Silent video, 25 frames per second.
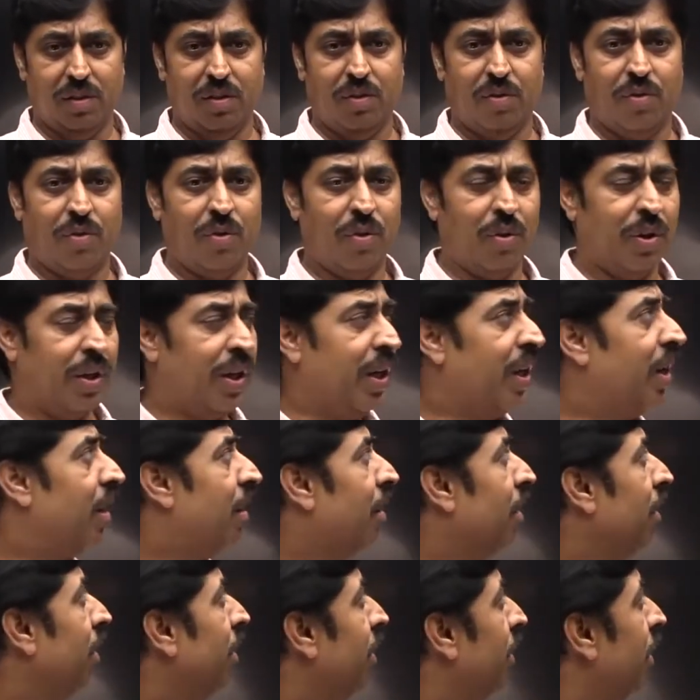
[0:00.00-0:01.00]
So,
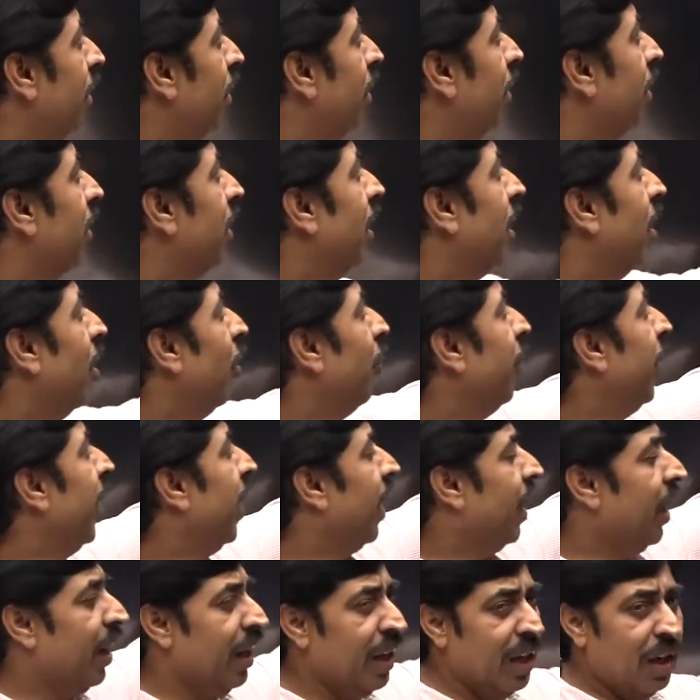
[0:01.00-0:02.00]
here there will be
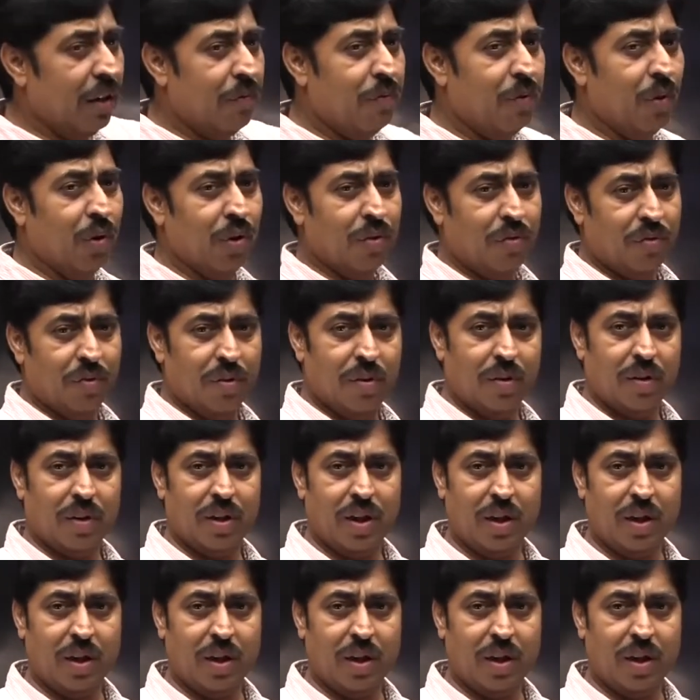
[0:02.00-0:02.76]
a radial force